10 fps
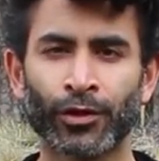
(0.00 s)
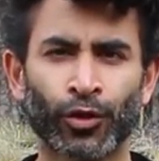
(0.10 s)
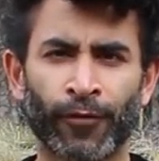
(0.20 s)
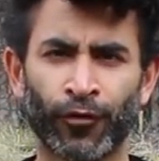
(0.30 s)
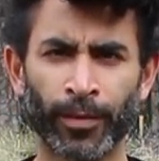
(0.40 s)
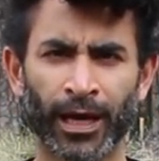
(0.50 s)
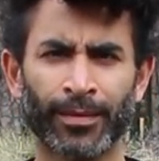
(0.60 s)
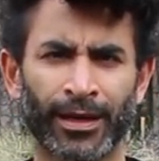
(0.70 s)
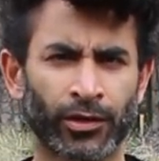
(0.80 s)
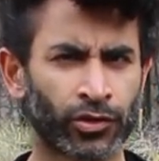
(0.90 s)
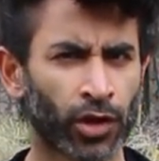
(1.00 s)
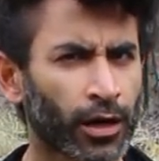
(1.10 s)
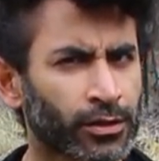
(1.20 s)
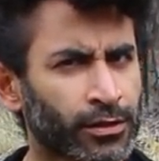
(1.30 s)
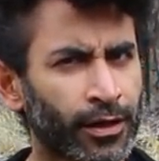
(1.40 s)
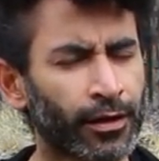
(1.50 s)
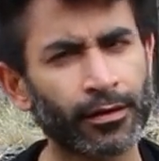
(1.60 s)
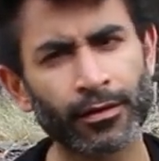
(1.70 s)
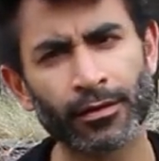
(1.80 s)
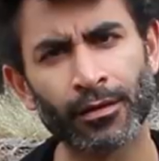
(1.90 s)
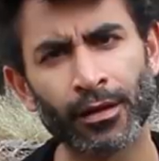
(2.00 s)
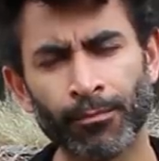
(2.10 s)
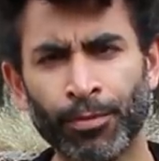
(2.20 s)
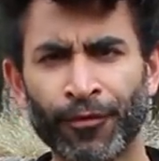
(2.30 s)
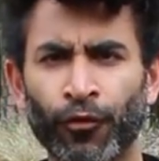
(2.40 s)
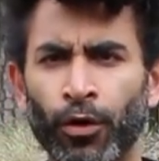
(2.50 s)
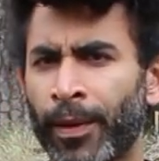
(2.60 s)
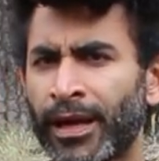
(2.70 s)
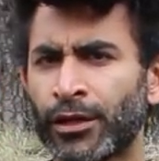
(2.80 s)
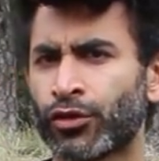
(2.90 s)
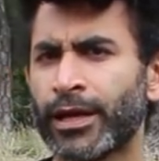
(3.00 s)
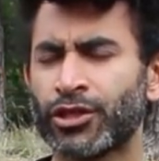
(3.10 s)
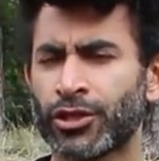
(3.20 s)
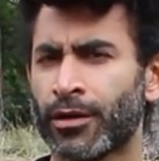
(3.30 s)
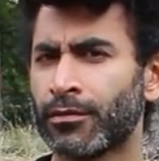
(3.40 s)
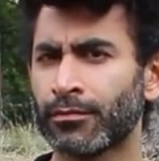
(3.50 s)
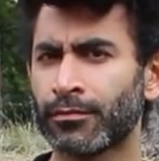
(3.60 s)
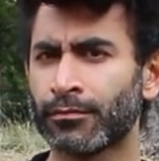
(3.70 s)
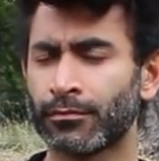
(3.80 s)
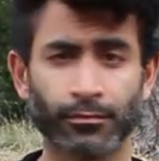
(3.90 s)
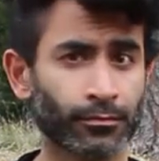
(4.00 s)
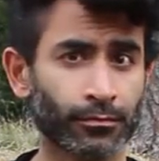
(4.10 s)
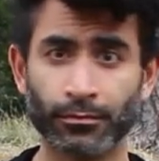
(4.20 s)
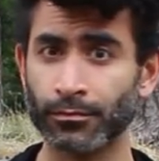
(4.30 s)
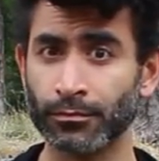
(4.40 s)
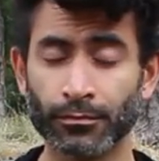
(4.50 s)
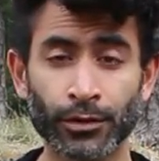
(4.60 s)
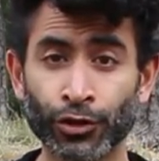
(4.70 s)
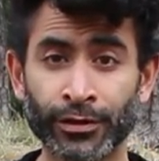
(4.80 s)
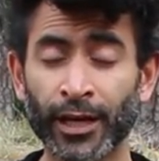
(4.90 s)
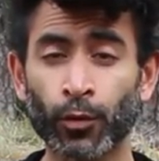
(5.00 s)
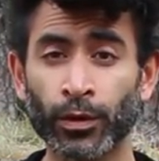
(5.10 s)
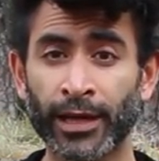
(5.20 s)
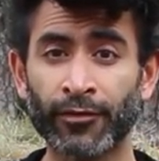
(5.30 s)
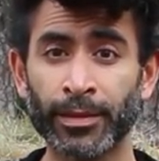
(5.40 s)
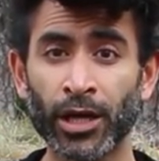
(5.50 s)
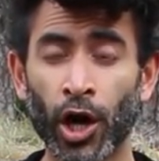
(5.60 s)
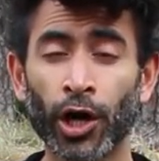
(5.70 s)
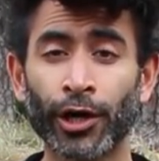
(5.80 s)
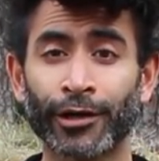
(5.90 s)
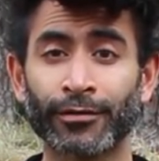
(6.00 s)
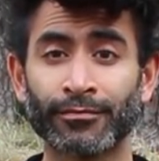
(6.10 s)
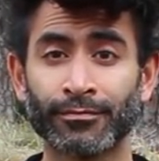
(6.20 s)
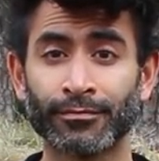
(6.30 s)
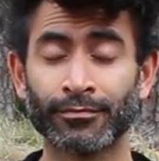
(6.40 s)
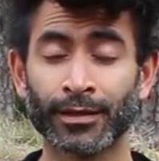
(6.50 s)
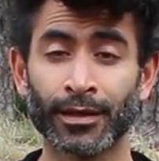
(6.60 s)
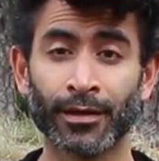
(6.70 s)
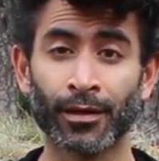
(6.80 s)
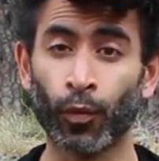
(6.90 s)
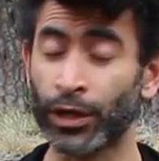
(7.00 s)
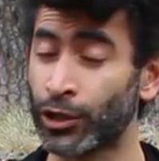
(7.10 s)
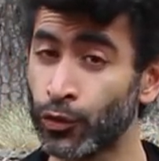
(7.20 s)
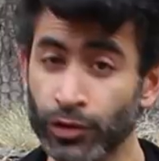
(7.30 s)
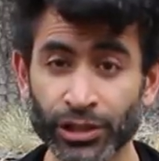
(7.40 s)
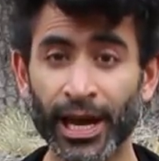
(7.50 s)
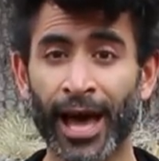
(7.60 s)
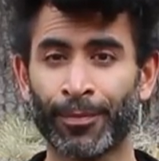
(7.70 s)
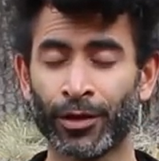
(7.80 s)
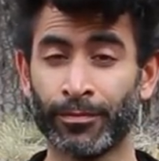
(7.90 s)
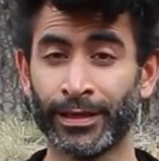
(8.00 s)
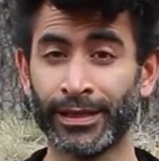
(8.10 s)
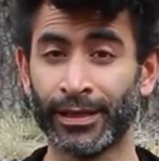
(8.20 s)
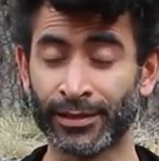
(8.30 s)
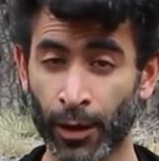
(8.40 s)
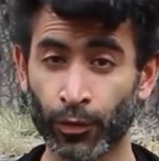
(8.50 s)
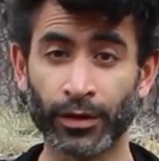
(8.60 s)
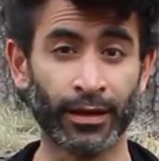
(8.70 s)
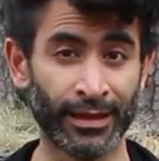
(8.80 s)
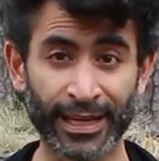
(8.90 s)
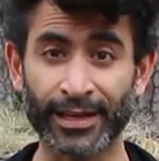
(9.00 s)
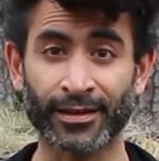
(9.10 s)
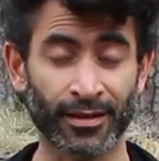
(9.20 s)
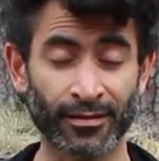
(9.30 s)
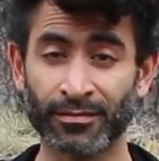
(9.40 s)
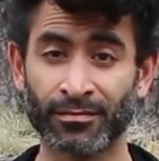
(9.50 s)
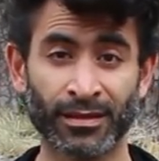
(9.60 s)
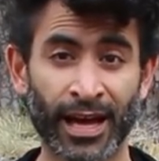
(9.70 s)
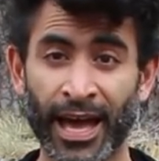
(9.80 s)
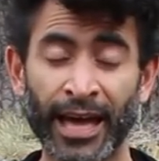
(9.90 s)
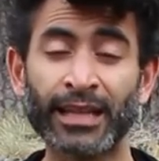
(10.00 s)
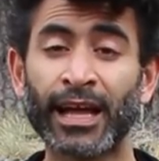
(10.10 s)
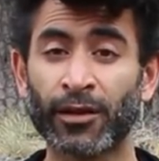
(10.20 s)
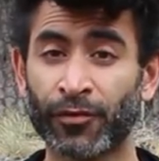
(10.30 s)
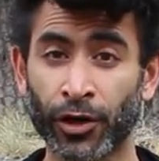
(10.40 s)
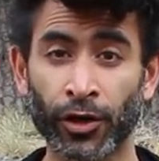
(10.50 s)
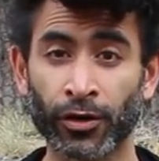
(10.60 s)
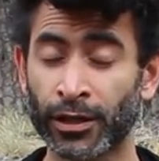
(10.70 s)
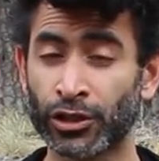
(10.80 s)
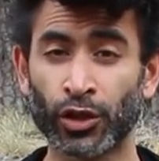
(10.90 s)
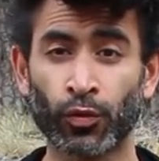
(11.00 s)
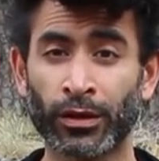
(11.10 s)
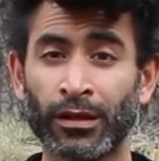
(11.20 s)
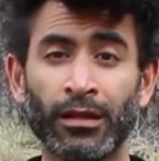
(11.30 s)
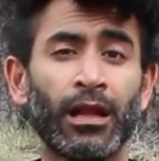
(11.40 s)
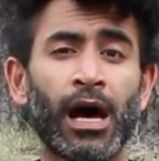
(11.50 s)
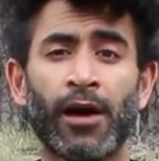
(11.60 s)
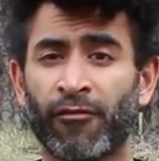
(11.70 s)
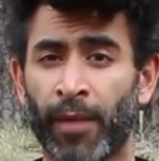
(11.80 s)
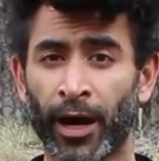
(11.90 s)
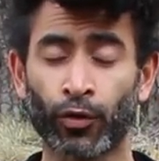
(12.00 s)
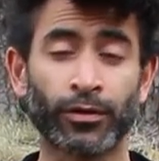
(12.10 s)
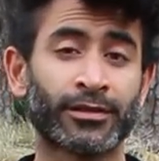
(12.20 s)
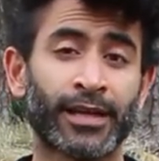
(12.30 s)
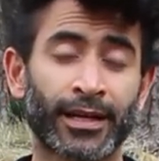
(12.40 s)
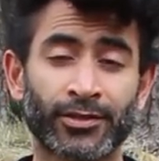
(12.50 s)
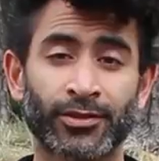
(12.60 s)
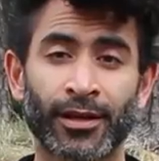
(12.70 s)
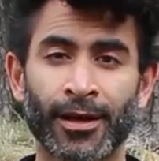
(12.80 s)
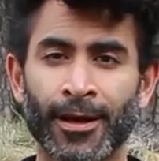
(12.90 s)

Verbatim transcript: So if you become exhausted before penetration, your dick will never be hard. What used to happen to me is I would lick the hell out of a girl and she would love my oral sex.